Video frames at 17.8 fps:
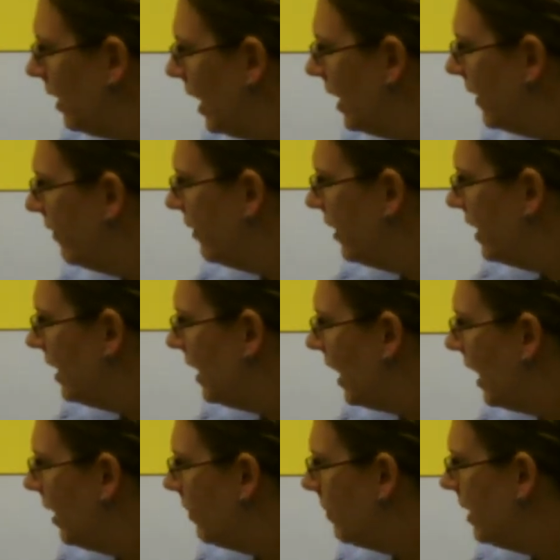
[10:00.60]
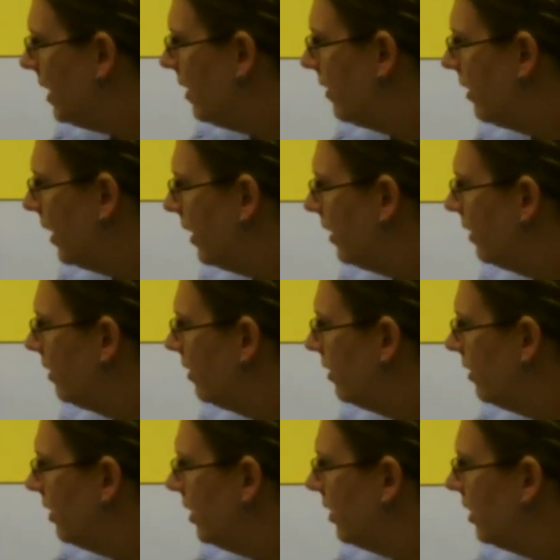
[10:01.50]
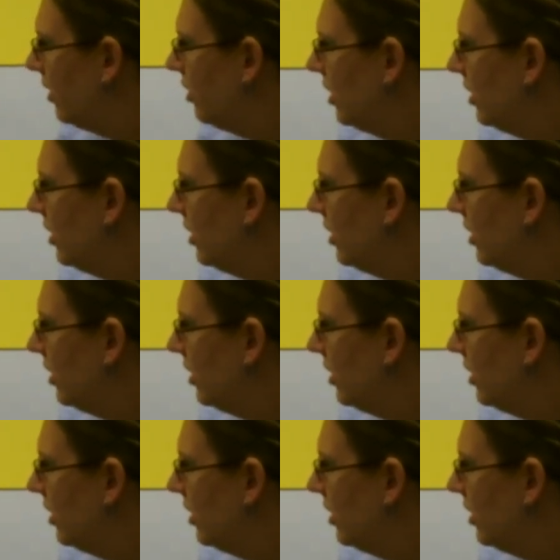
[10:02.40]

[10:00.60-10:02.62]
every time either. You